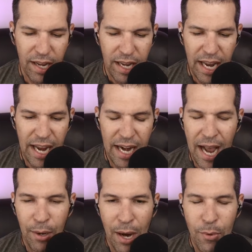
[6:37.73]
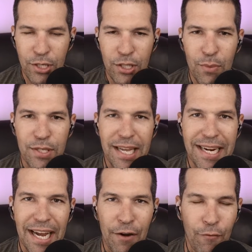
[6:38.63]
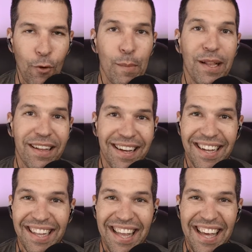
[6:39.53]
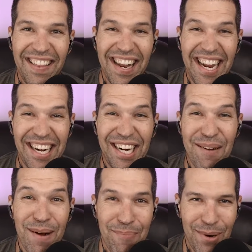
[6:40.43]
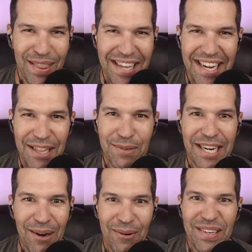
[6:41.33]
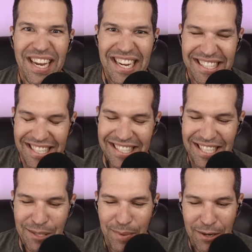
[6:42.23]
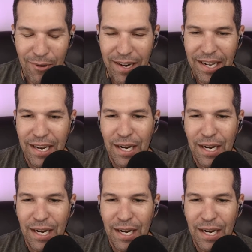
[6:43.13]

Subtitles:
And I wish there was like a formula that I could come up with that was like, oh yes, this is a speedrun.